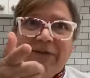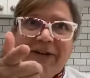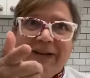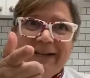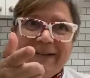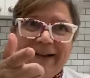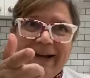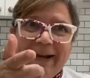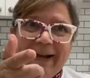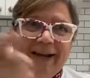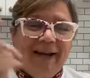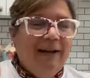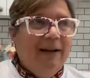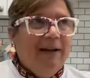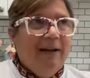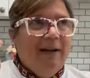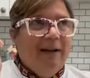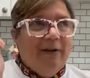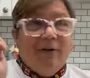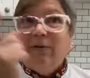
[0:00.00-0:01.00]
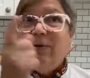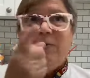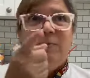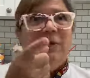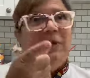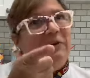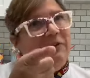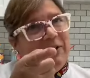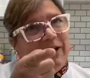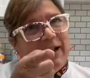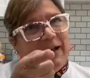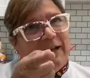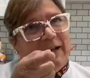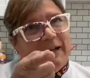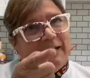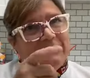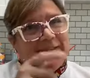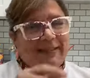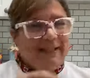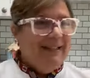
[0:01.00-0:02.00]
how fun is that oh i'm gonna do
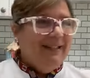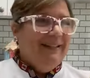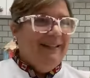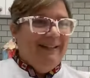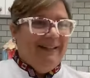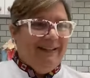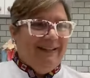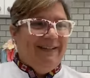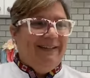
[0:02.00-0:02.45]
that next